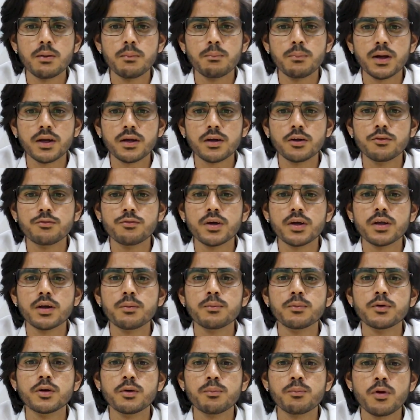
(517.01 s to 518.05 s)
By
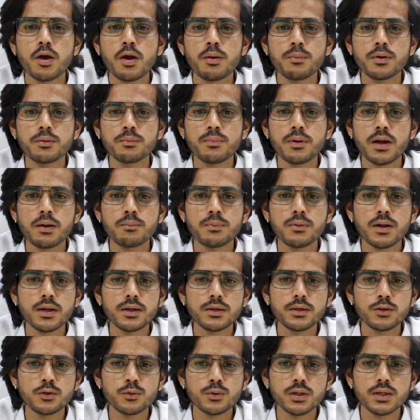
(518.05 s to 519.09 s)
configuring deployment
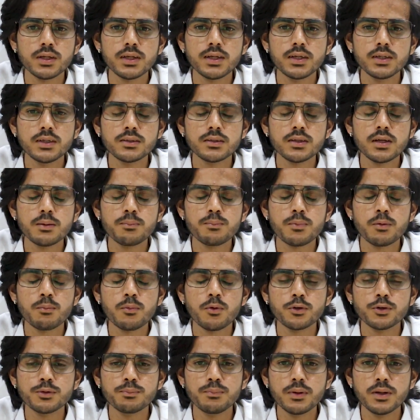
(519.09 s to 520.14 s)
pipeline, you can easily
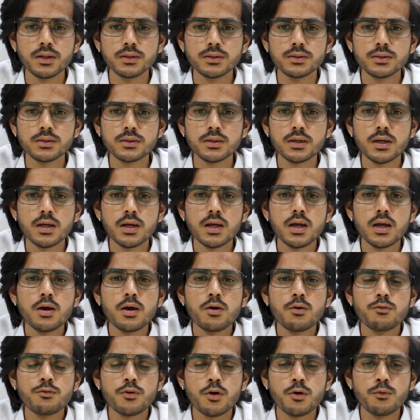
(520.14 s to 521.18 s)
promote builds
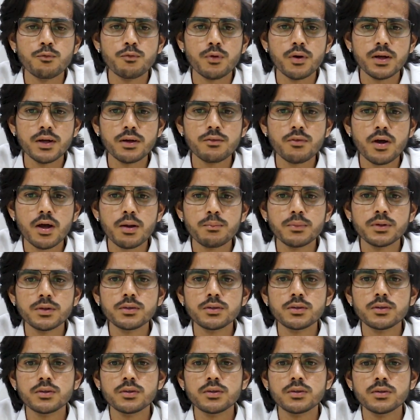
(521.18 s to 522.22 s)
from one
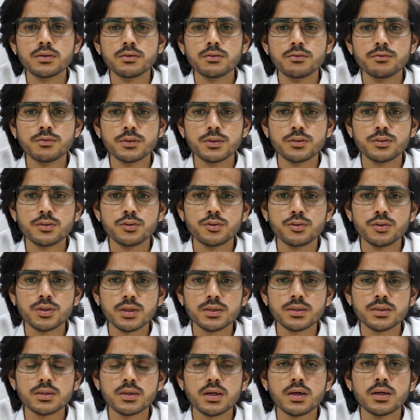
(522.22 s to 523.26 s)
environment with
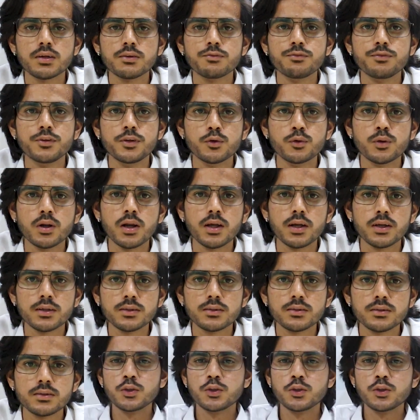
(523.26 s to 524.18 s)
just a few clicks.